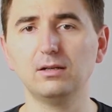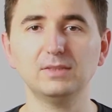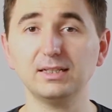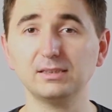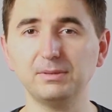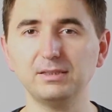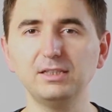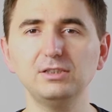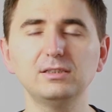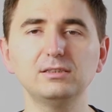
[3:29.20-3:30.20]
The
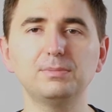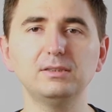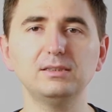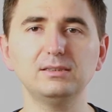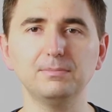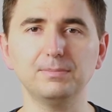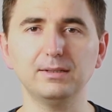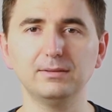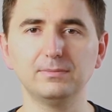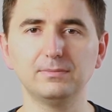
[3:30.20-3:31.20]
explanation is pretty
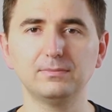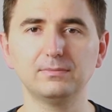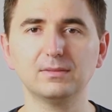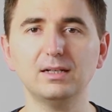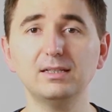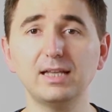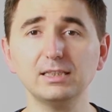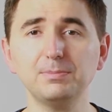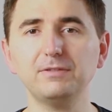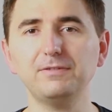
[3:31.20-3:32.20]
simple. An
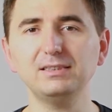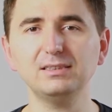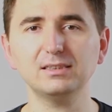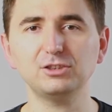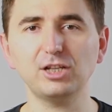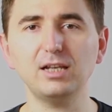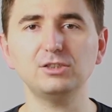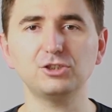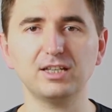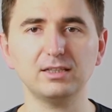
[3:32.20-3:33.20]
expert faces a
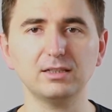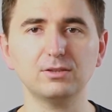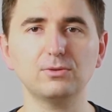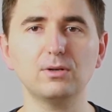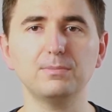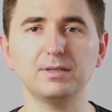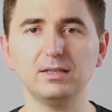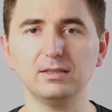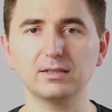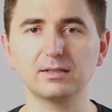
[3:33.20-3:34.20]
challenge getting through a
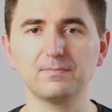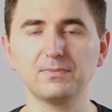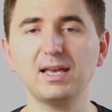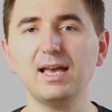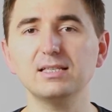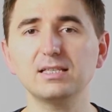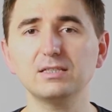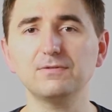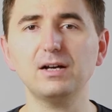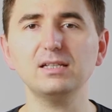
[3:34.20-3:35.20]
beginner, as
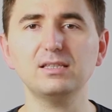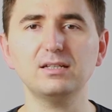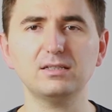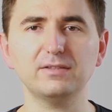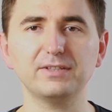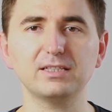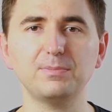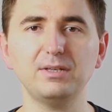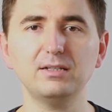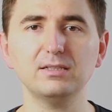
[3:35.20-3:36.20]
his vast years of
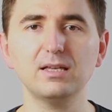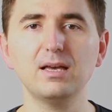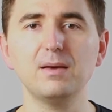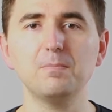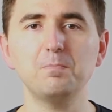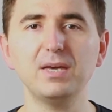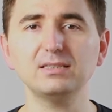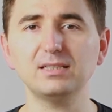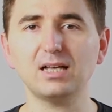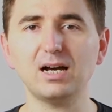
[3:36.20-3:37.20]
experience
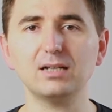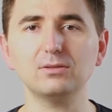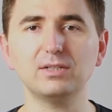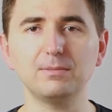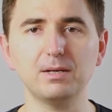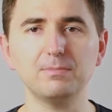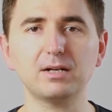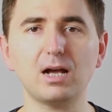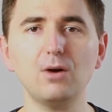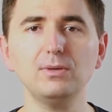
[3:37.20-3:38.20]
makes it hard to
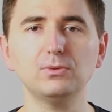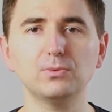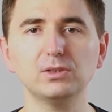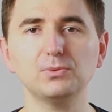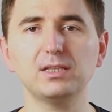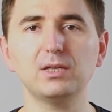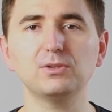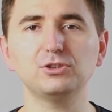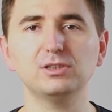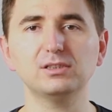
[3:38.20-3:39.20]
remember how it was when he
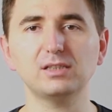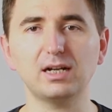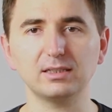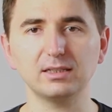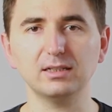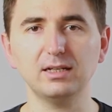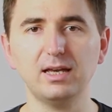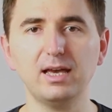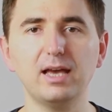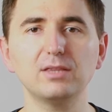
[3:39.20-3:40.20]
was just starting
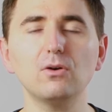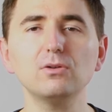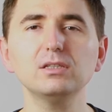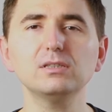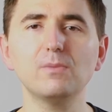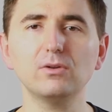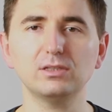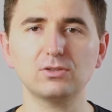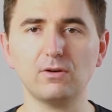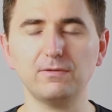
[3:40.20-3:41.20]
and all the small
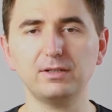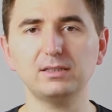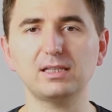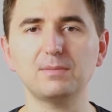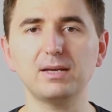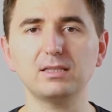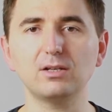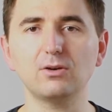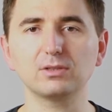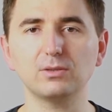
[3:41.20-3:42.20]
discoveries he made
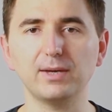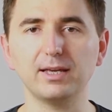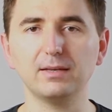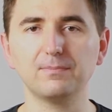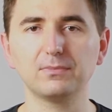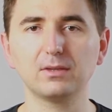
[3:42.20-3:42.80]
along the way.